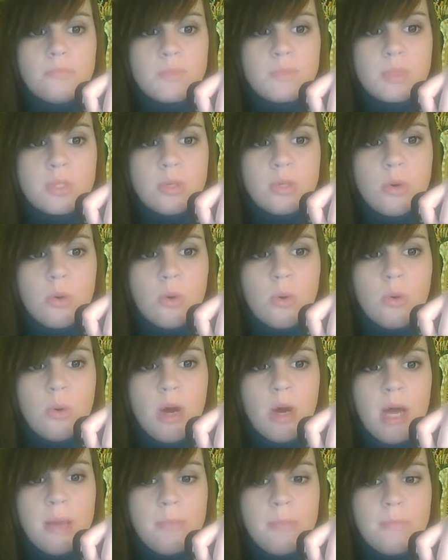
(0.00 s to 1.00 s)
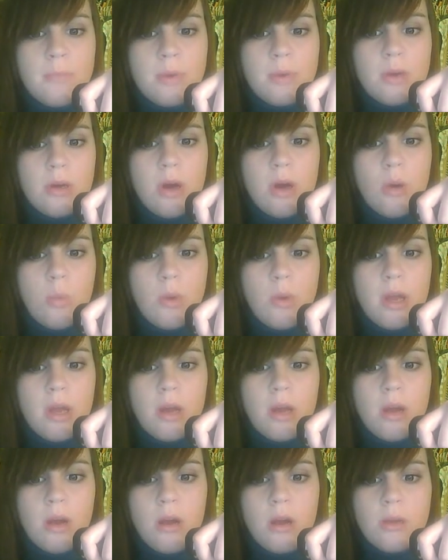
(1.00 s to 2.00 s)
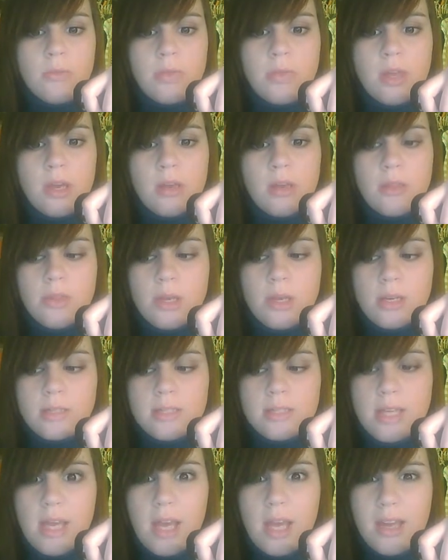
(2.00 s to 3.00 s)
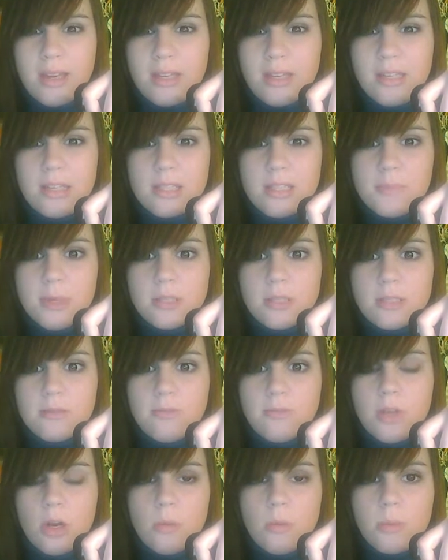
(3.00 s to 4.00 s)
So I'm aware that things can get expensive there,